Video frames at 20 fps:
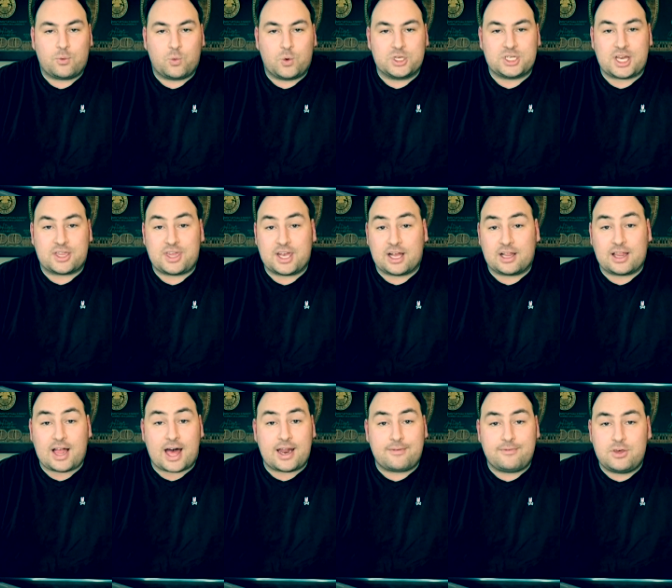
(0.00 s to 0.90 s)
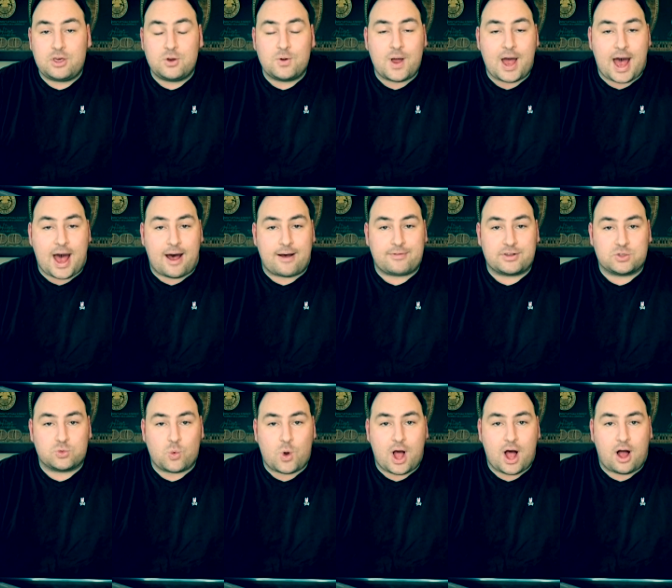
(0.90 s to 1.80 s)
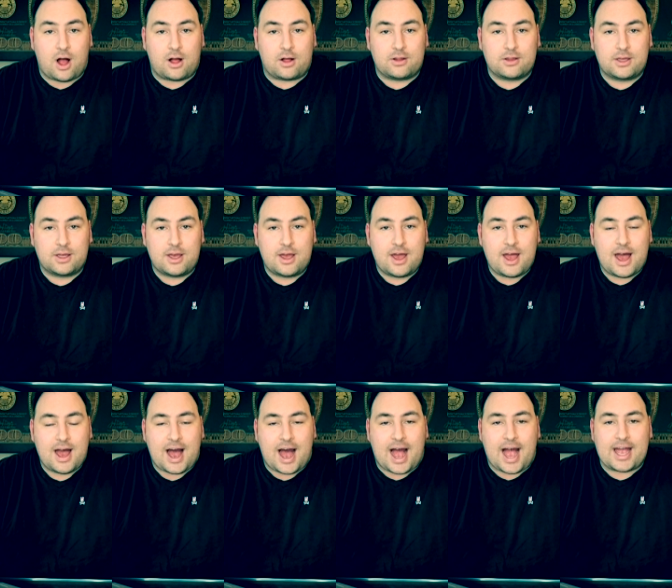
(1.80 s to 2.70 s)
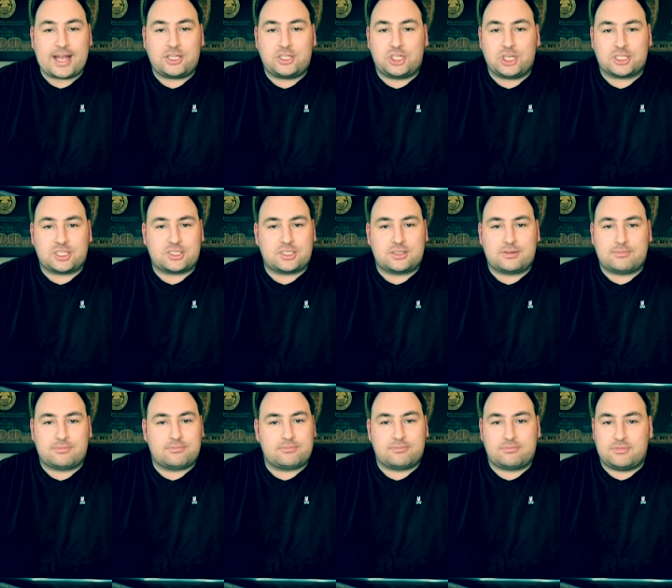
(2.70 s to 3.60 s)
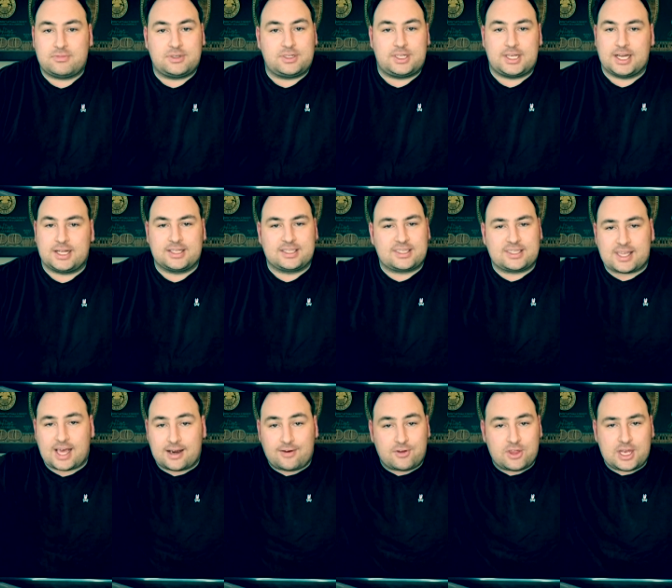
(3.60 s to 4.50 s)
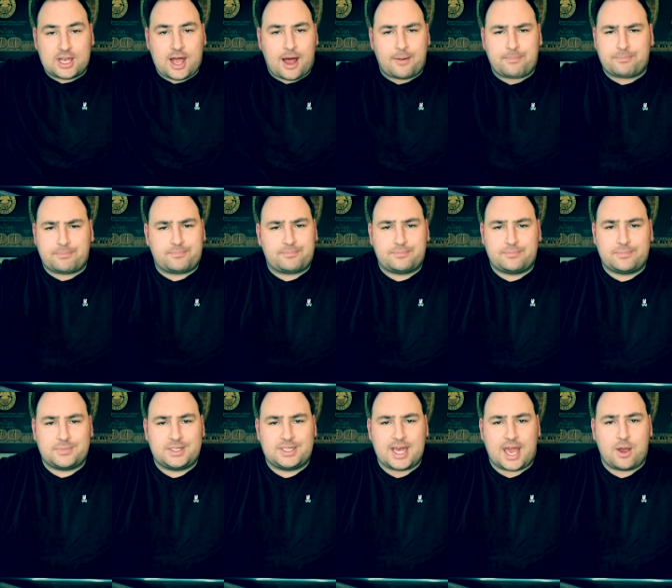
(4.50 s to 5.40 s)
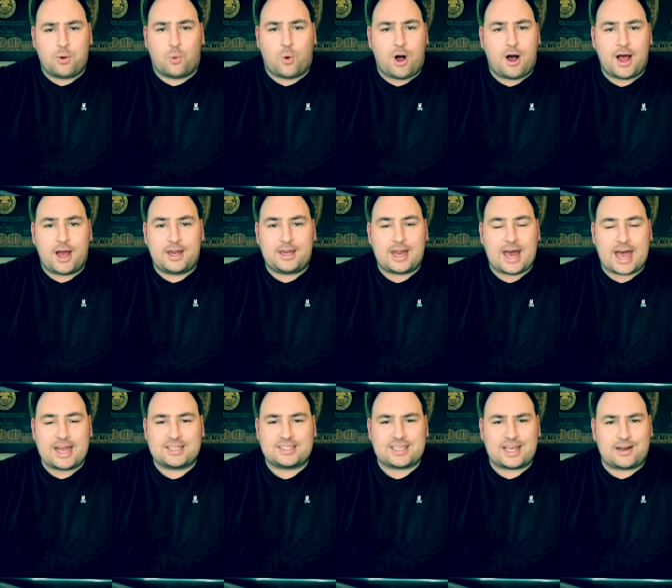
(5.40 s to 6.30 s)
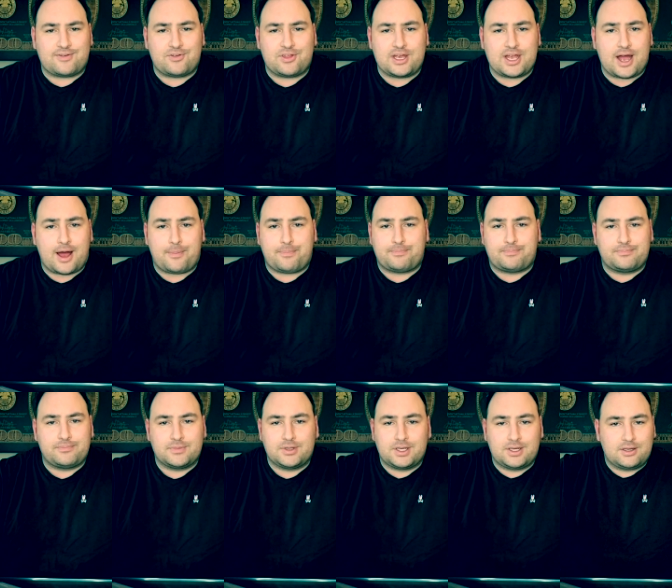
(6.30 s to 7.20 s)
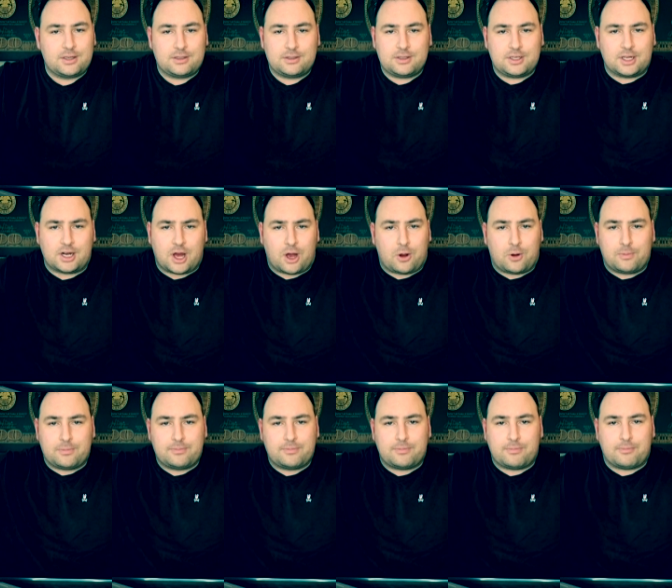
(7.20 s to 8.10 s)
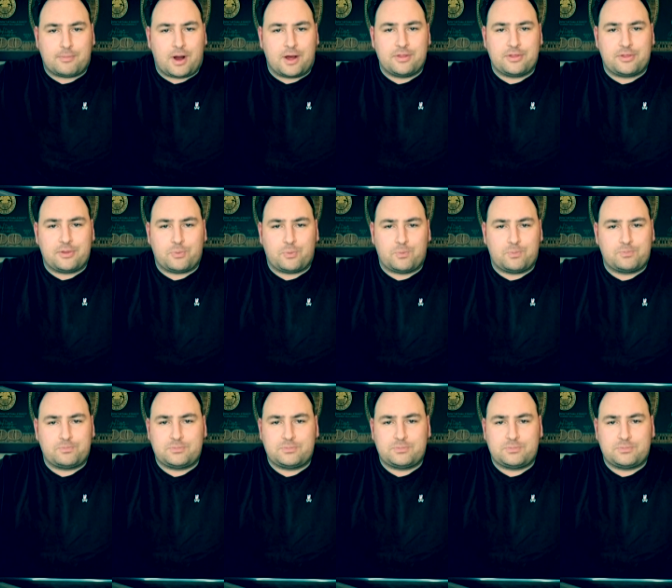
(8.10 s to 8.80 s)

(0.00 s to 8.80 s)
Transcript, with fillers: which I think a lot of you have as well. I just didn't set everything up day one. I set everything up, you know, month